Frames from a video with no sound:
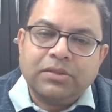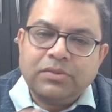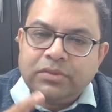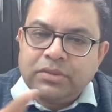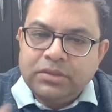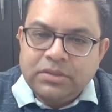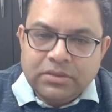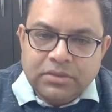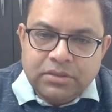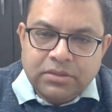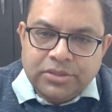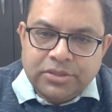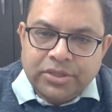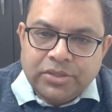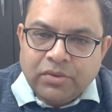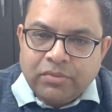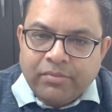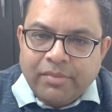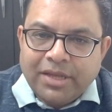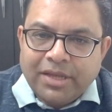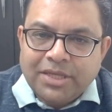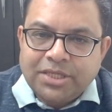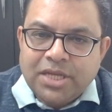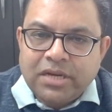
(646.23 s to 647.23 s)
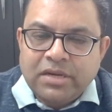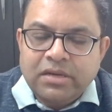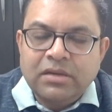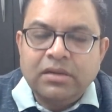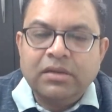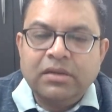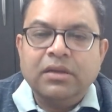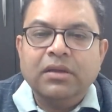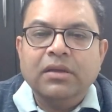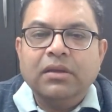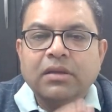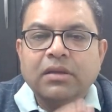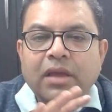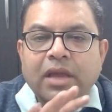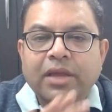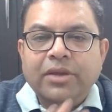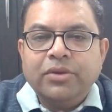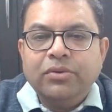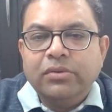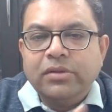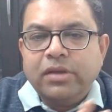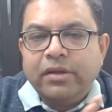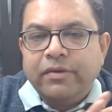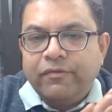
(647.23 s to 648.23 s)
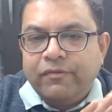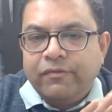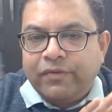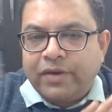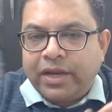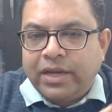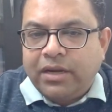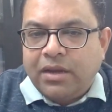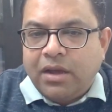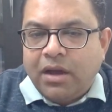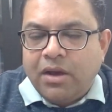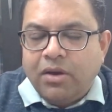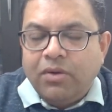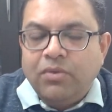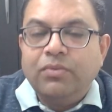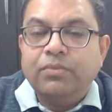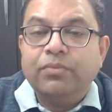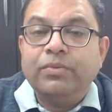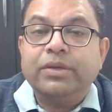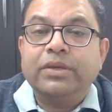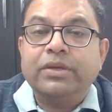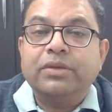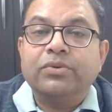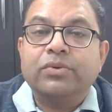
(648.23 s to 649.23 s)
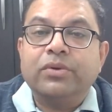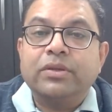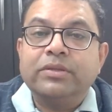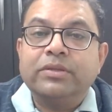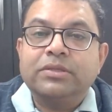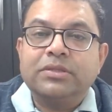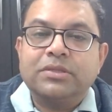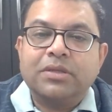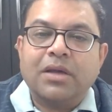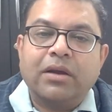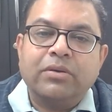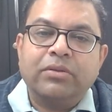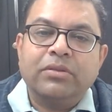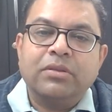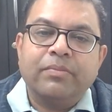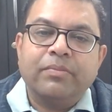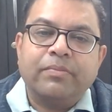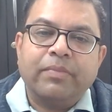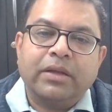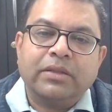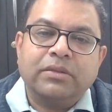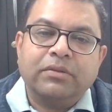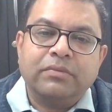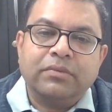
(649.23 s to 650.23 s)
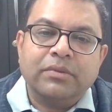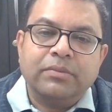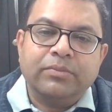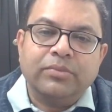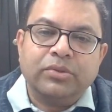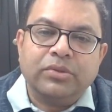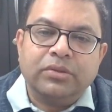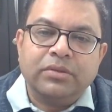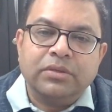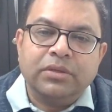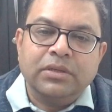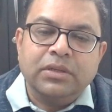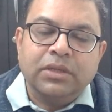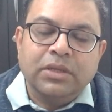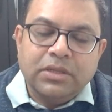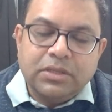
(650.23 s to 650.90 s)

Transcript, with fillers: You can search it on my channel and you can find how you can start on the path of the Buddha